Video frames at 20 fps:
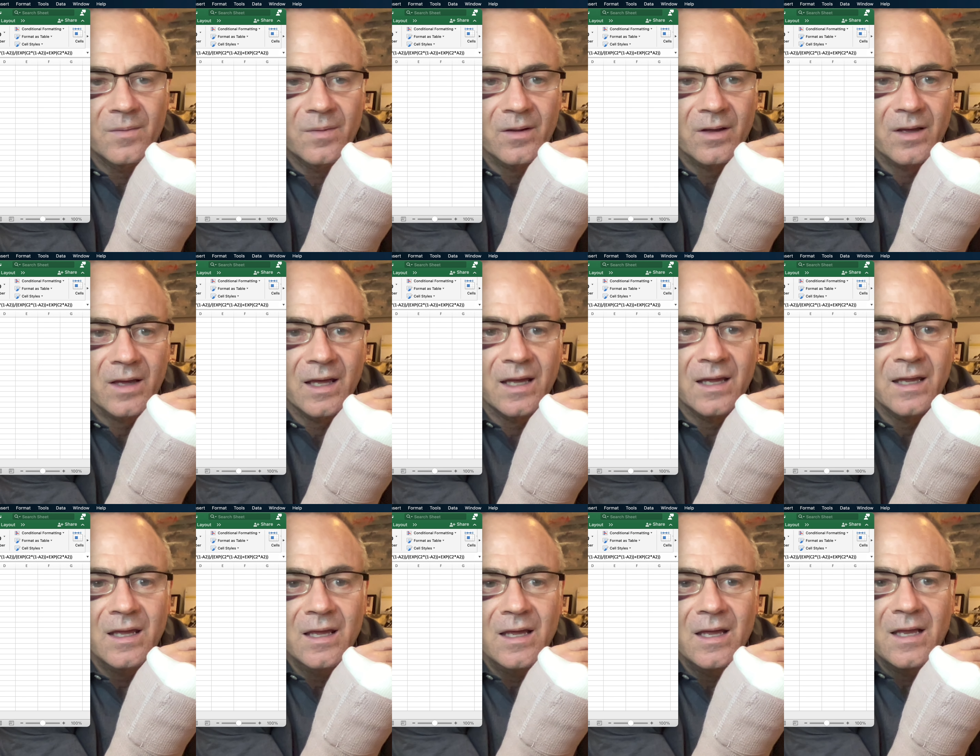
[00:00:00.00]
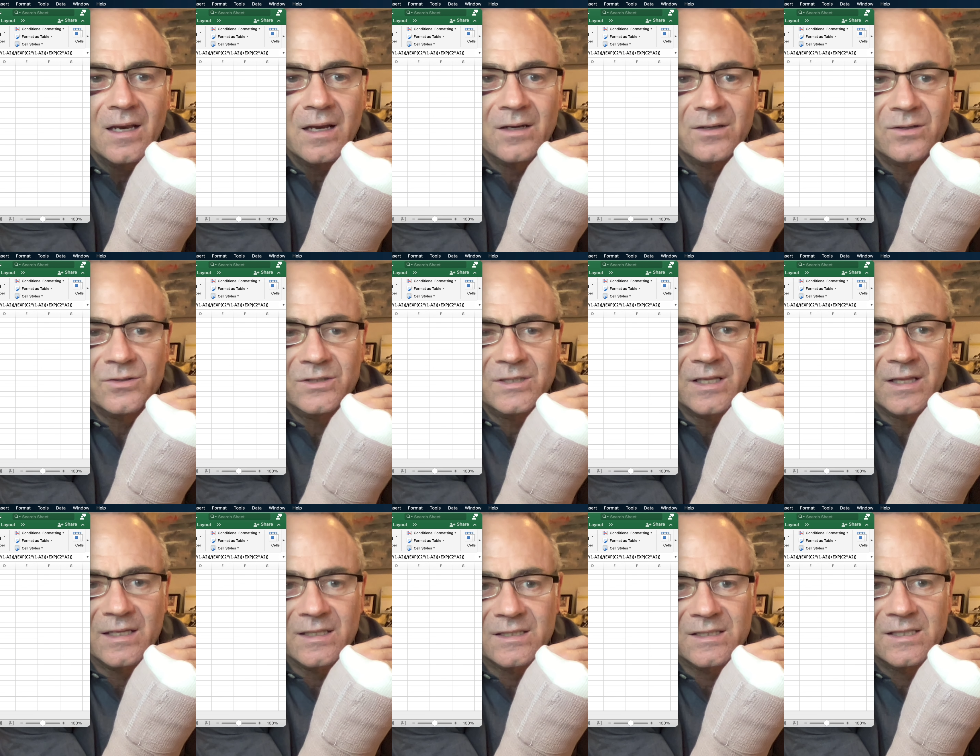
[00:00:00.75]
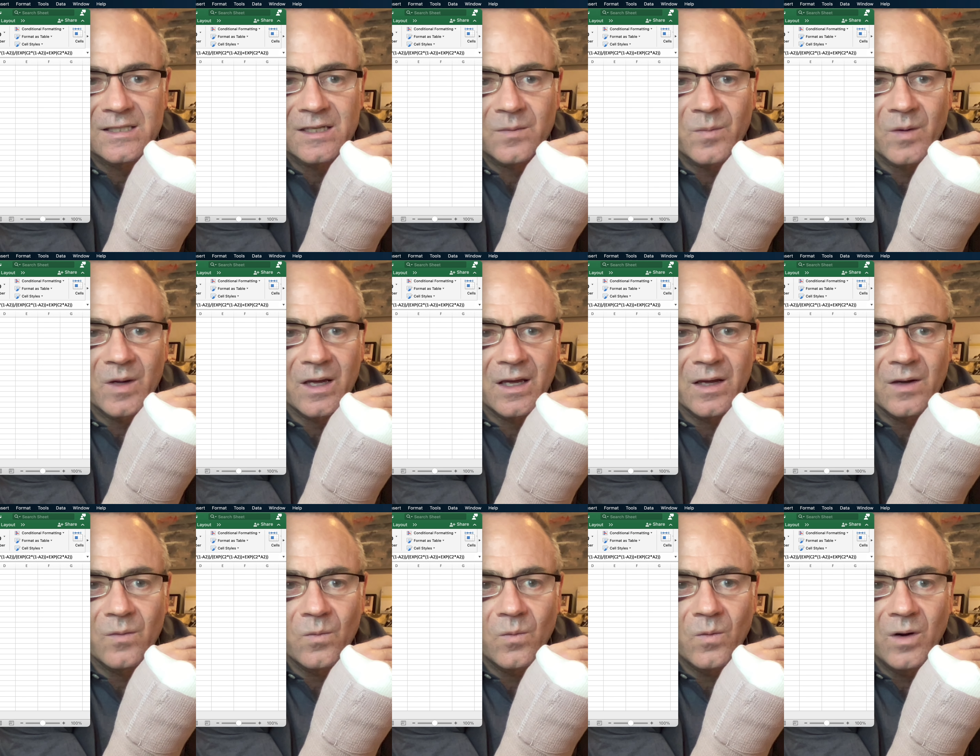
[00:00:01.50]
Okay, now it turns out that sigma
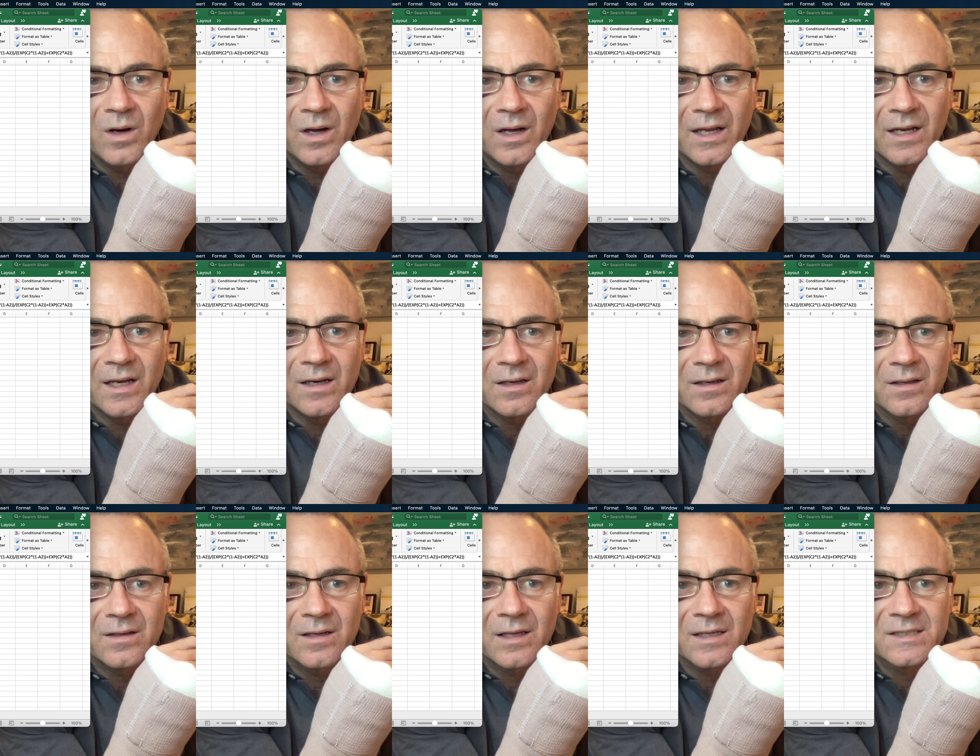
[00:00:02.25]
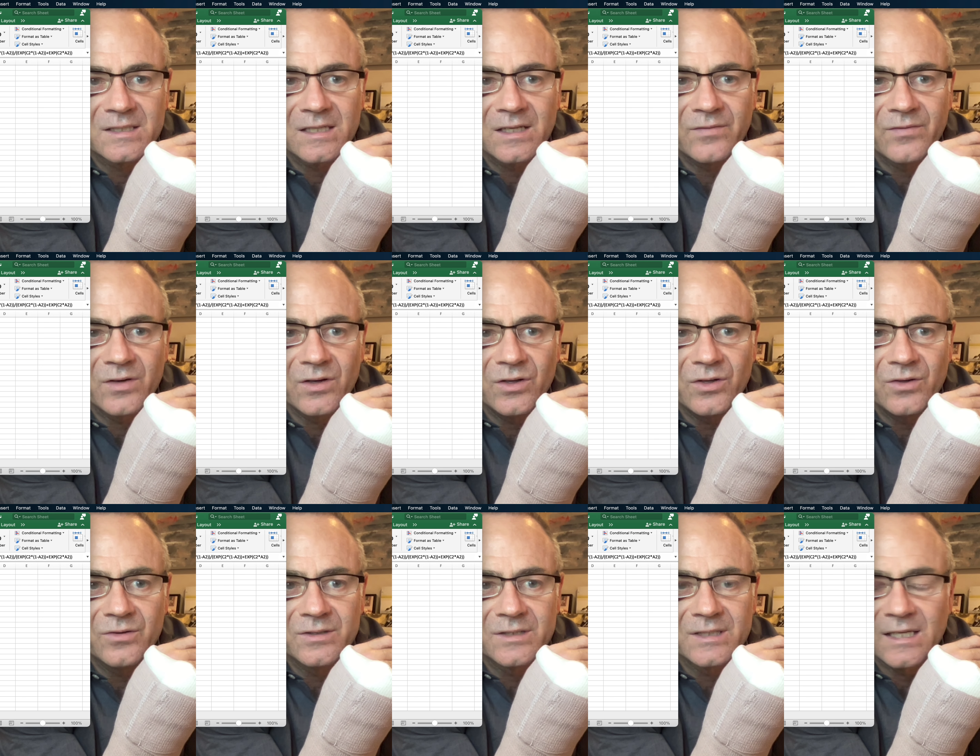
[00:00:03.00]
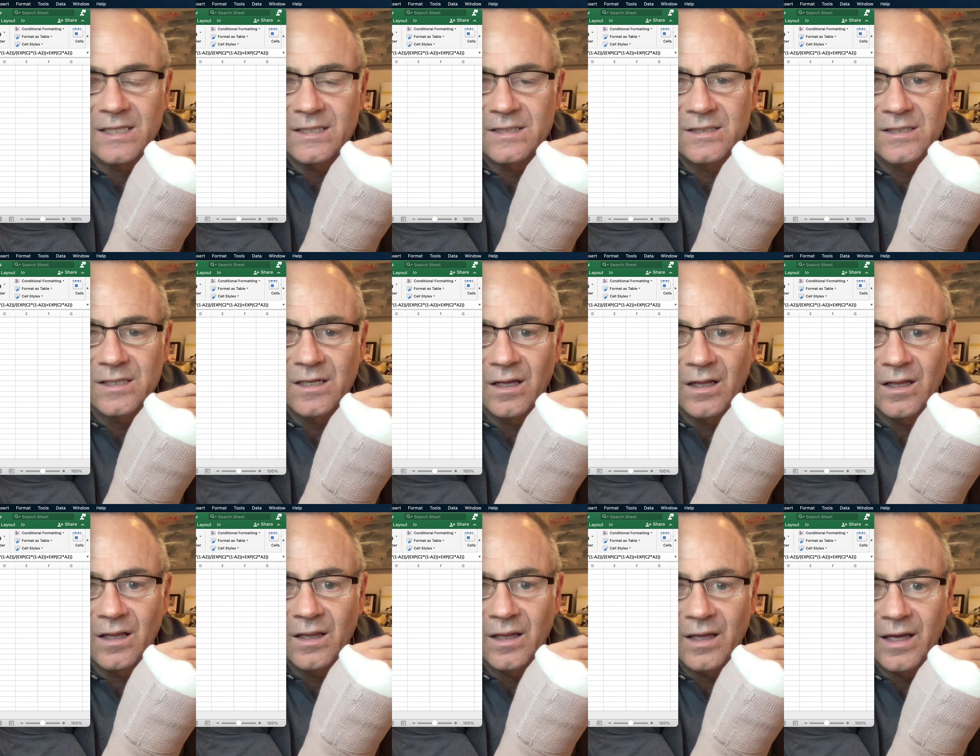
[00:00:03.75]
A1 doesn't even use that
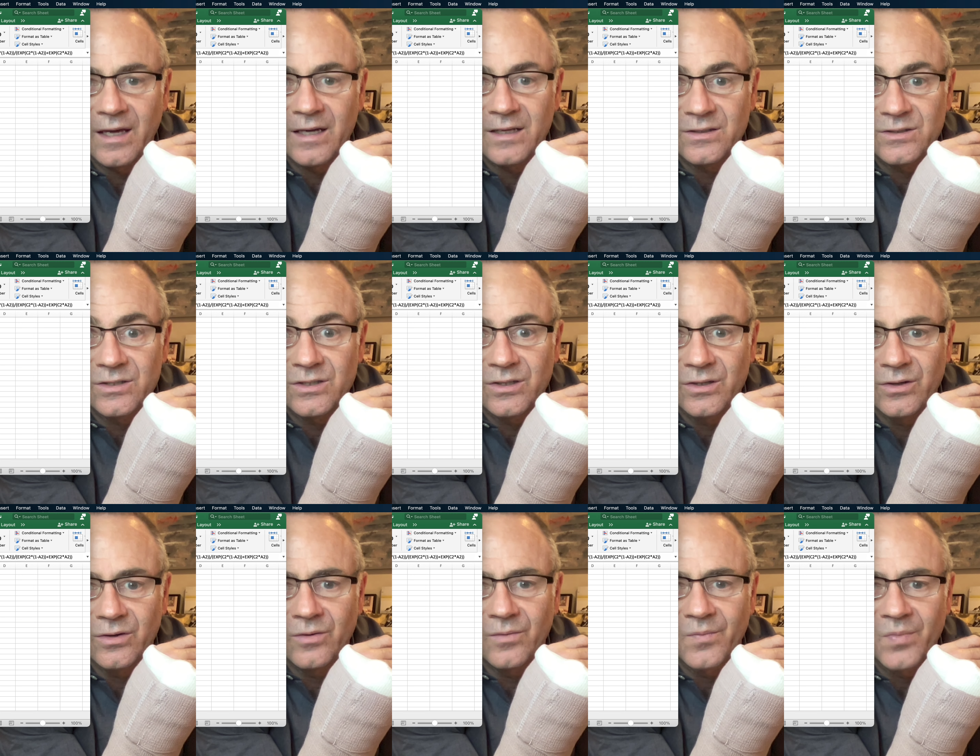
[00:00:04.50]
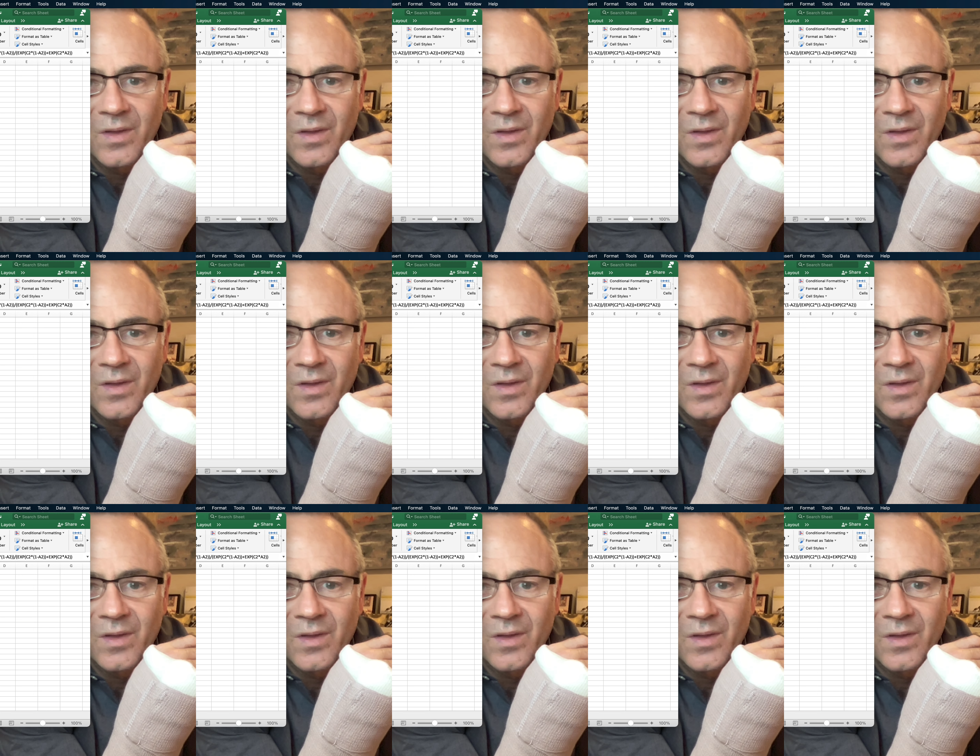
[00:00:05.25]
cell A2.